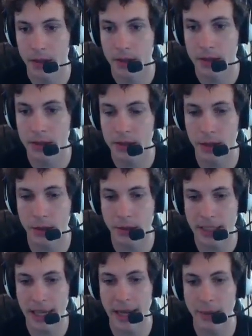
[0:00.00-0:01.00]
So
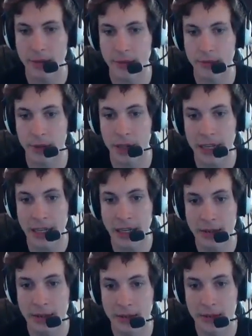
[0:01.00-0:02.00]
sad, but funny.
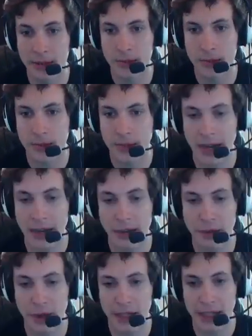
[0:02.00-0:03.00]
Kind of
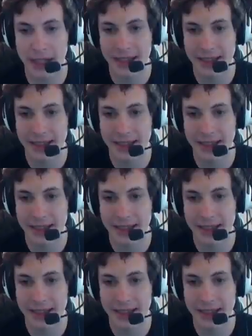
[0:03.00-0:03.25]
funny.